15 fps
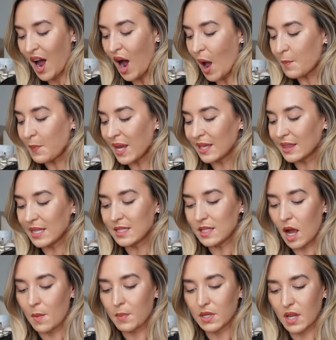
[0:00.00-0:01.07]
I picked this
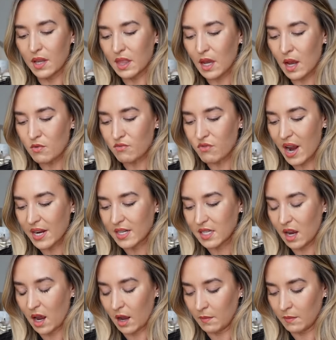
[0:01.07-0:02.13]
up because I think I read
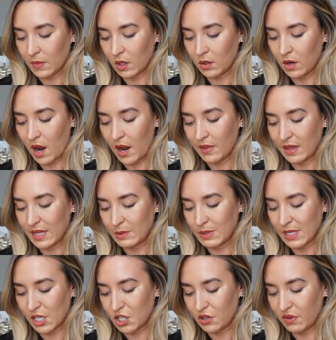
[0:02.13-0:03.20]
online that this was
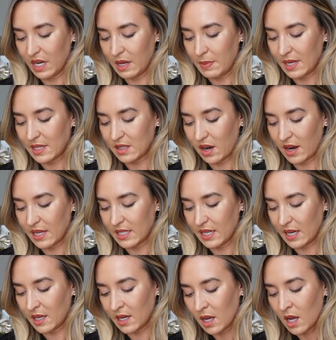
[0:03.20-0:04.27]
actually really big size
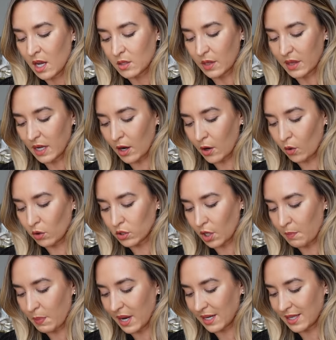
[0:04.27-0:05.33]
in. So I think I also
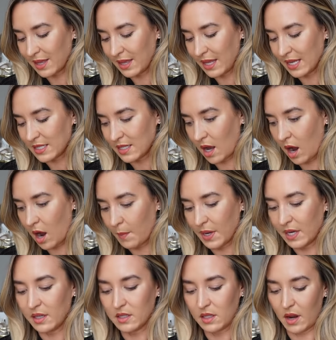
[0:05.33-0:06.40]
picked this up
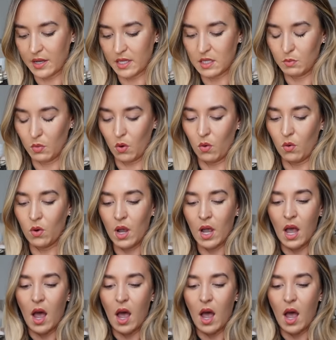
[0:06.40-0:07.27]
in a size small.